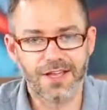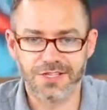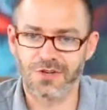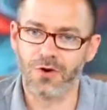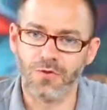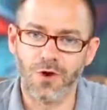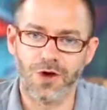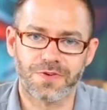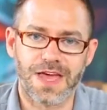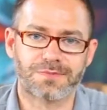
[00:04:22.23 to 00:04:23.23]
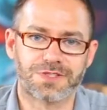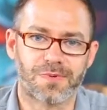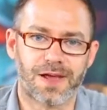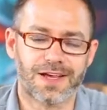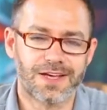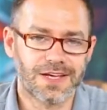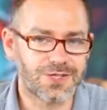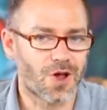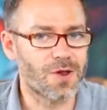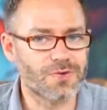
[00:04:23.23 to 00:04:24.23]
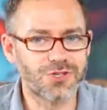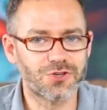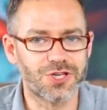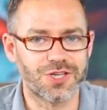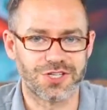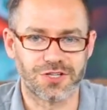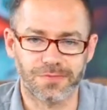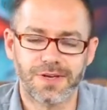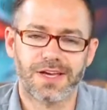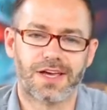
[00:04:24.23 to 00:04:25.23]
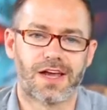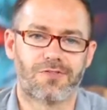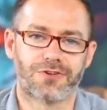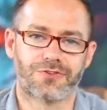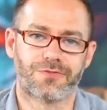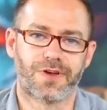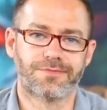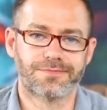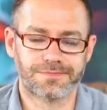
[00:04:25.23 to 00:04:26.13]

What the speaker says: It's an awful lot of games to play, so I hope you enjoy using them and have lots of fun.